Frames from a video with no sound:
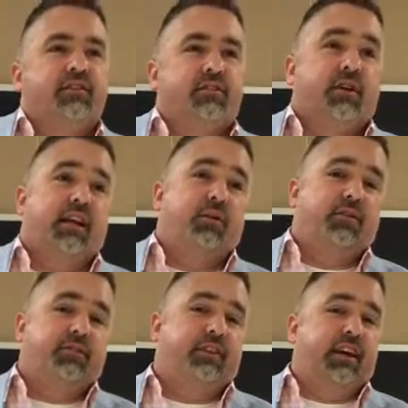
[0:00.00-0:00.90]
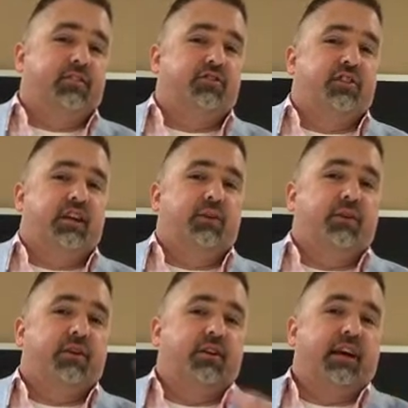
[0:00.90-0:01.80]
So right now we have CSG, we
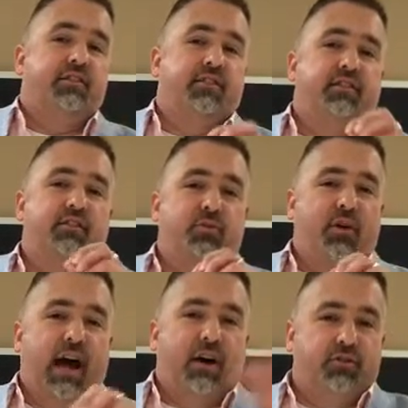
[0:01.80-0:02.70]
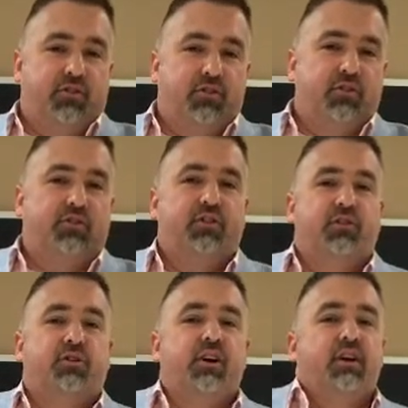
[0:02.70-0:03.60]
have other agencies we'll outsource
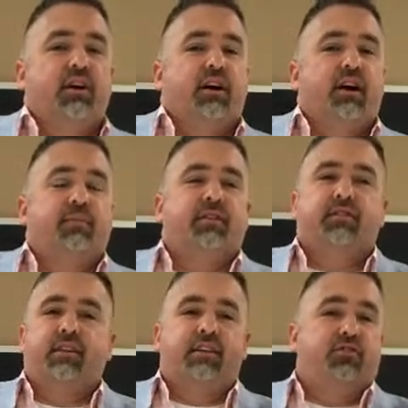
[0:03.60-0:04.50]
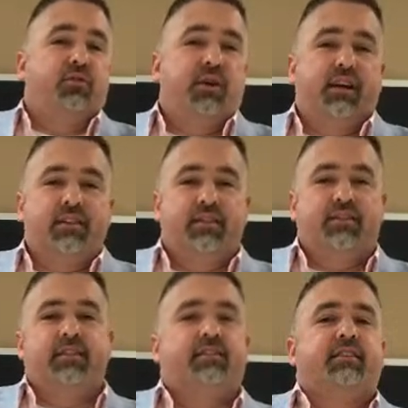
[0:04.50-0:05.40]
to, but it's an issue we
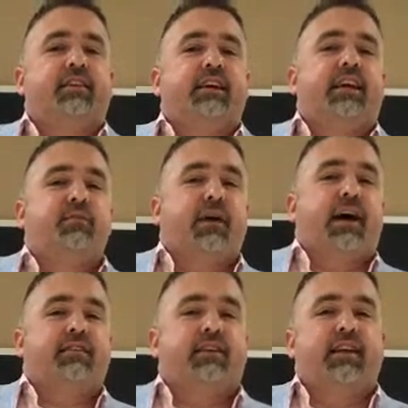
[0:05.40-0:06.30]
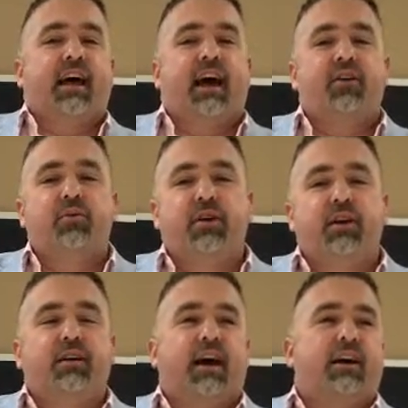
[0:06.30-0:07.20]
consistently keep asking, how do
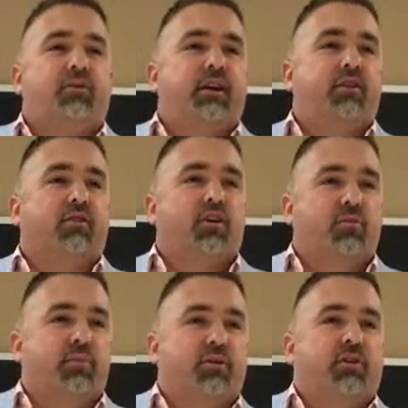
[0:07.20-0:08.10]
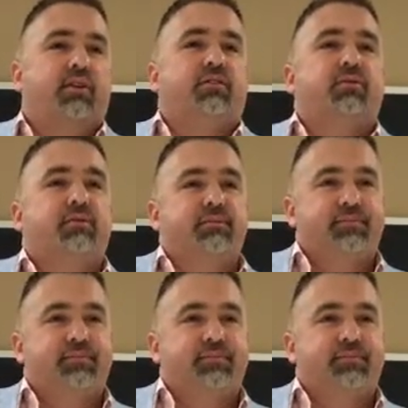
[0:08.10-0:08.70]
we grow and build in this one?